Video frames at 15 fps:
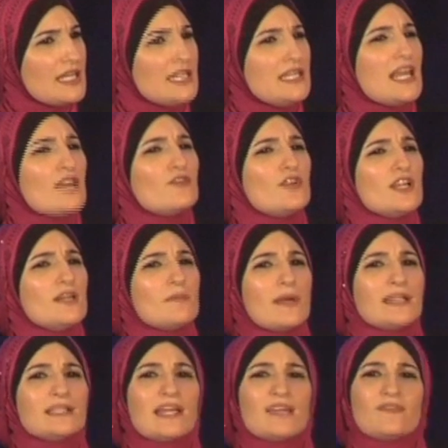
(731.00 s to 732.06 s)
Never in
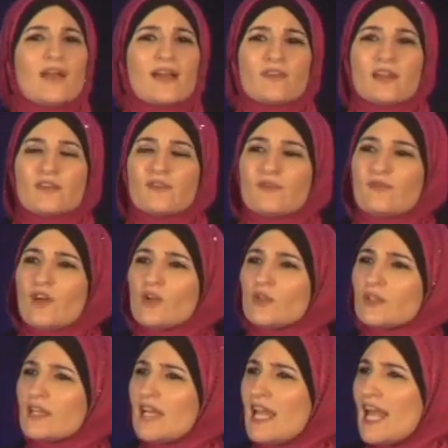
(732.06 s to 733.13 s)
my life have I felt
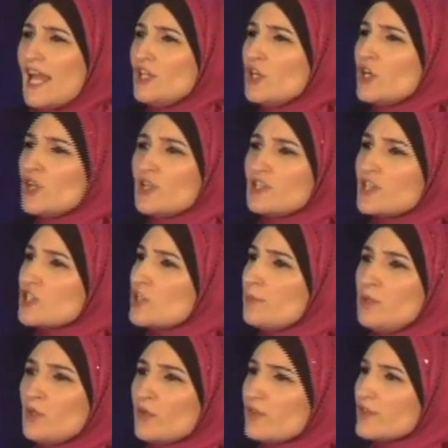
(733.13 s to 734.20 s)
and heard such a
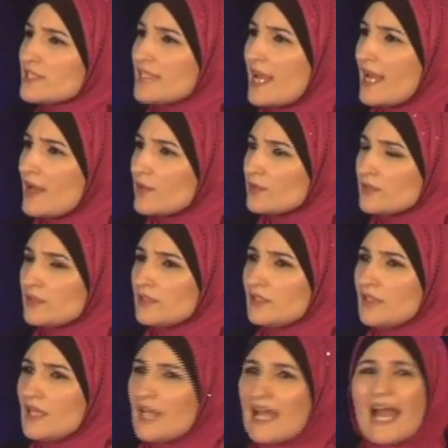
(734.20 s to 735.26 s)
beautiful sound.
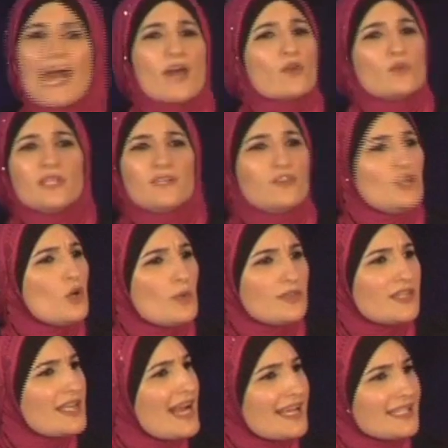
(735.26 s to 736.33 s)
I don't even know what
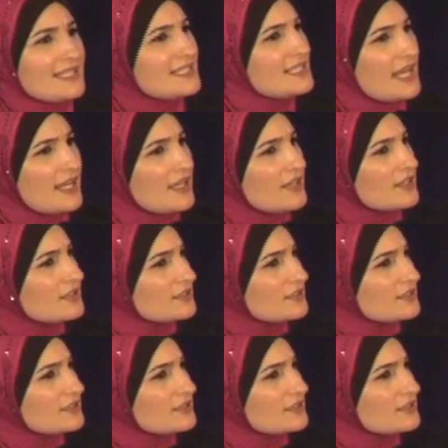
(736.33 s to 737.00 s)
the guy is saying.